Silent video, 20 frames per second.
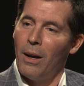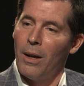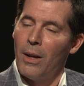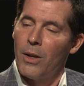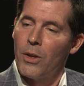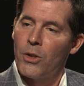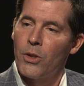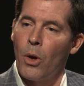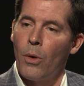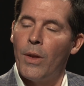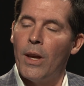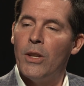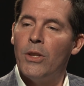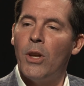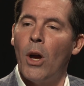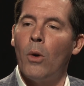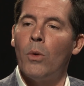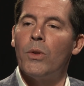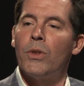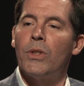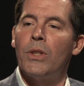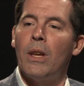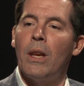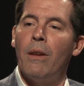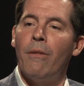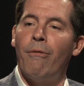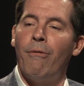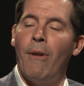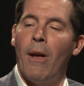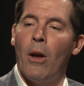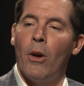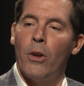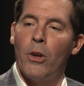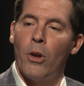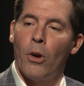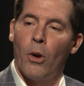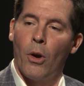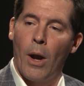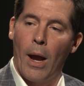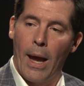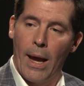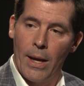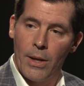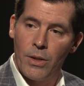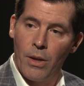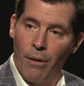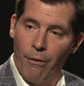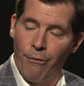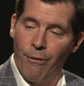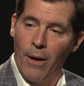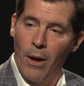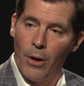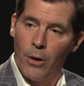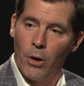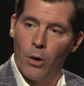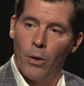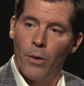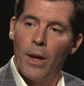So they don't see failure as a failure,